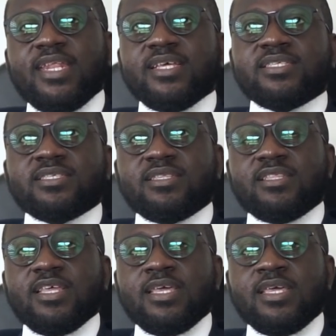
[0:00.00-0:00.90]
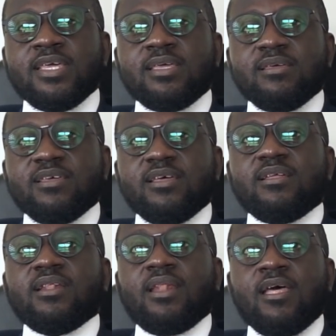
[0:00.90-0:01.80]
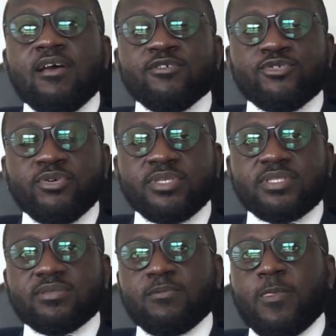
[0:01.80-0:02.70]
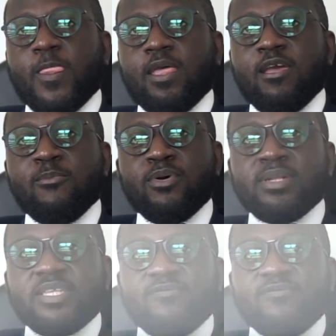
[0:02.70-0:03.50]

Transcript: It is the largest urban